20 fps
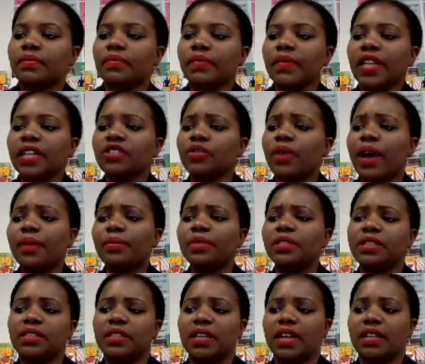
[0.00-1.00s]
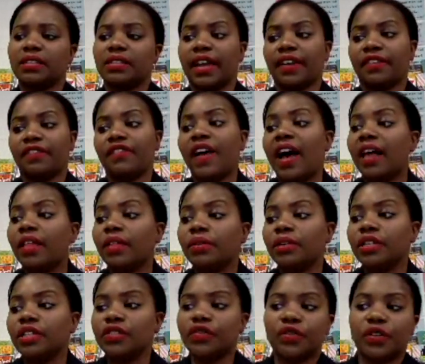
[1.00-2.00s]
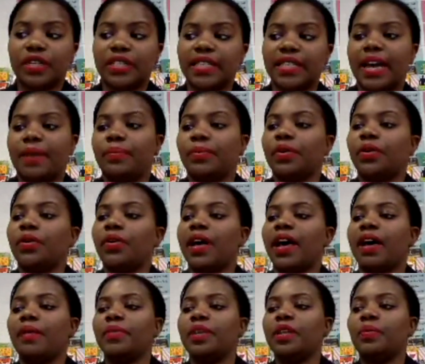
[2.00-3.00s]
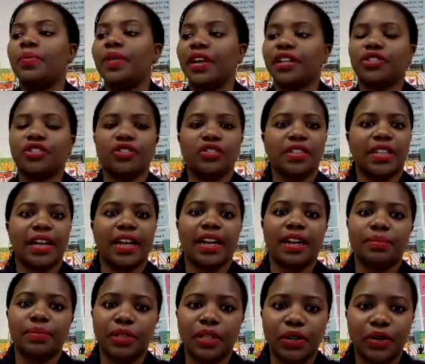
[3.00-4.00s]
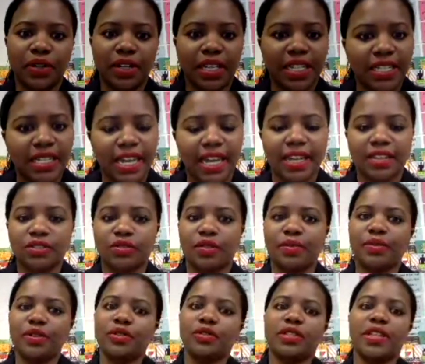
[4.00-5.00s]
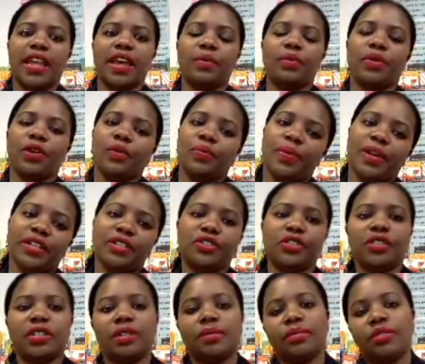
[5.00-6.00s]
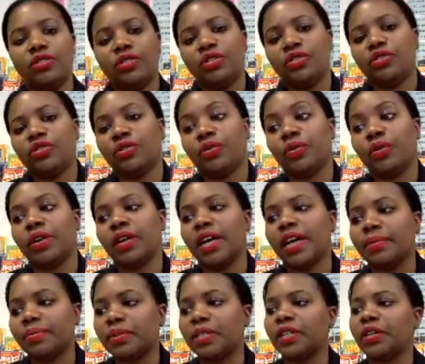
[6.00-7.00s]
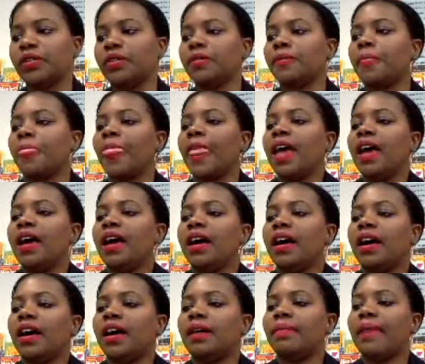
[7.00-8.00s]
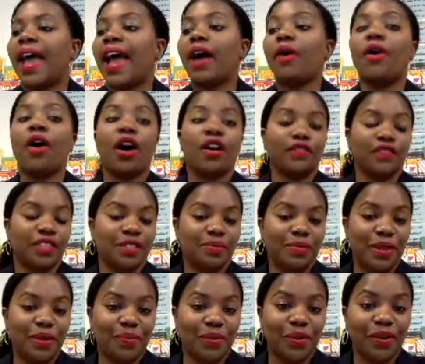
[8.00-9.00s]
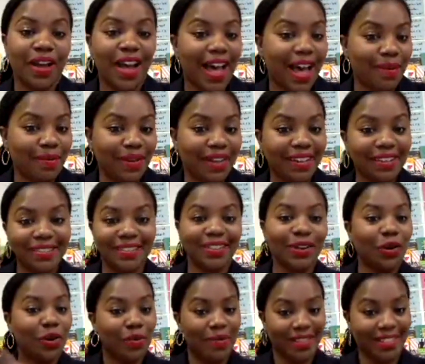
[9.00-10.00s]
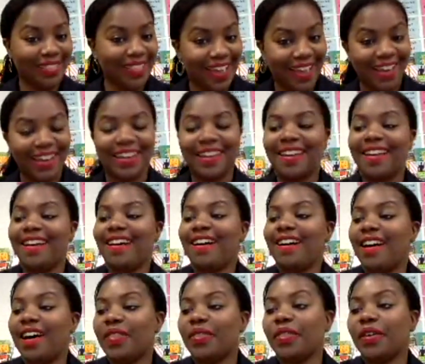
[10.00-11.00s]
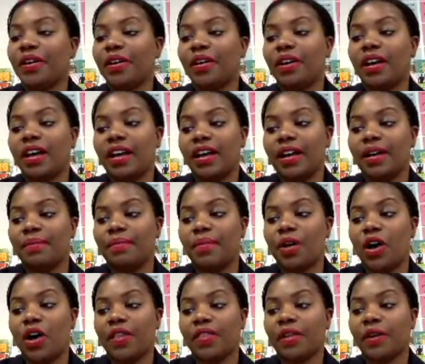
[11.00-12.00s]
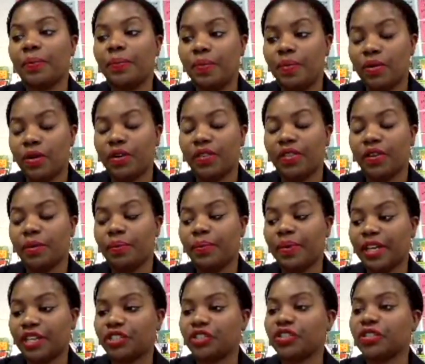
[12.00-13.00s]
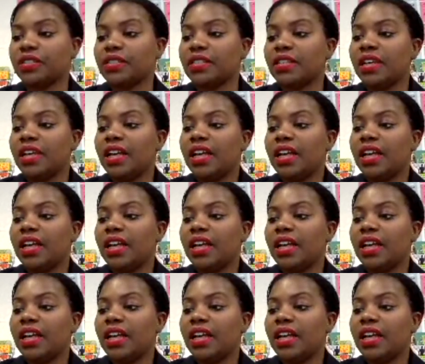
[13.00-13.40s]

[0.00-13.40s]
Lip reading: So I would discuss like followers, for example, how many pictures they upload in a day. So I'm using that word picture and I'm using the word upload. How often people comentar on their pictures.